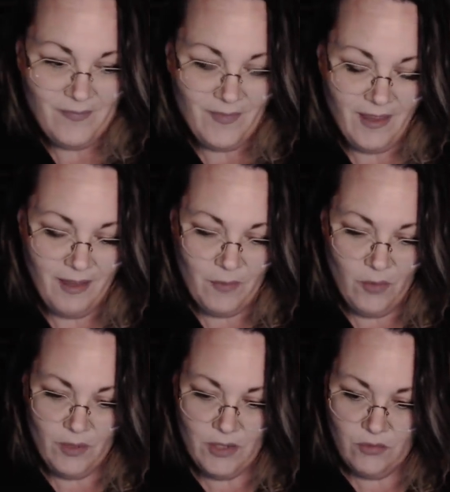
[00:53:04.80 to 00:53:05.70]
I'm
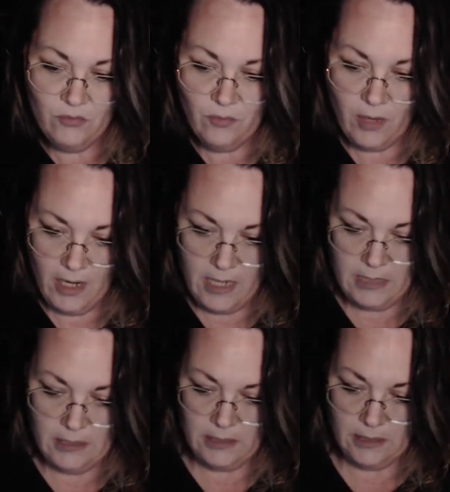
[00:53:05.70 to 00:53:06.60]
going to
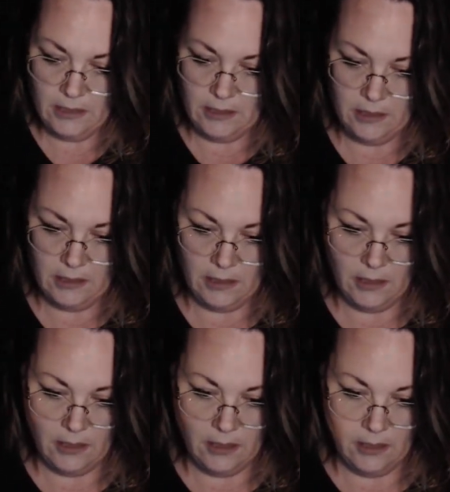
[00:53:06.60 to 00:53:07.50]
write
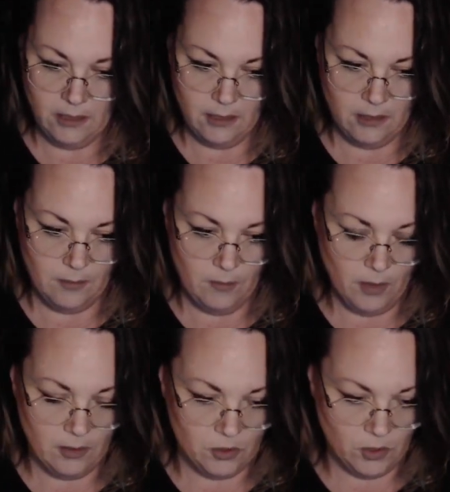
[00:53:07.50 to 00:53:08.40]
the
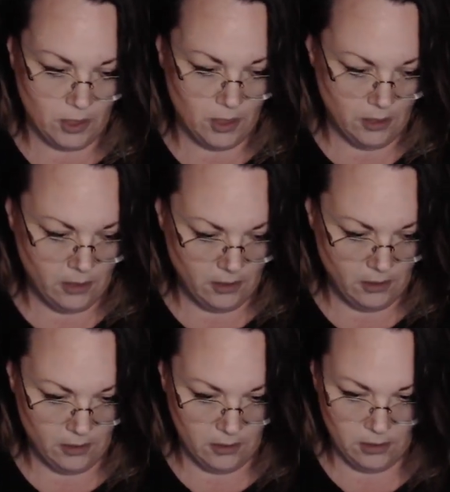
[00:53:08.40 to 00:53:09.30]
mantra
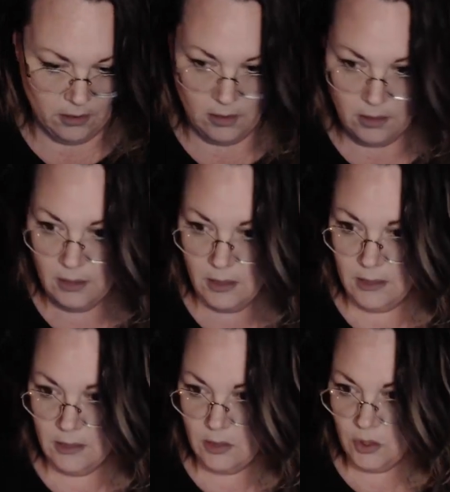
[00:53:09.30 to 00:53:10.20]

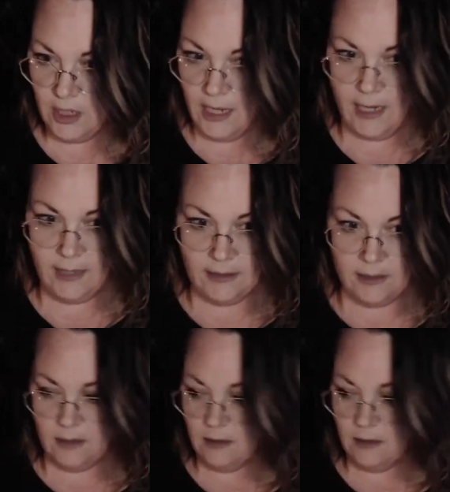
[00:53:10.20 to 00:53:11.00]
in the chat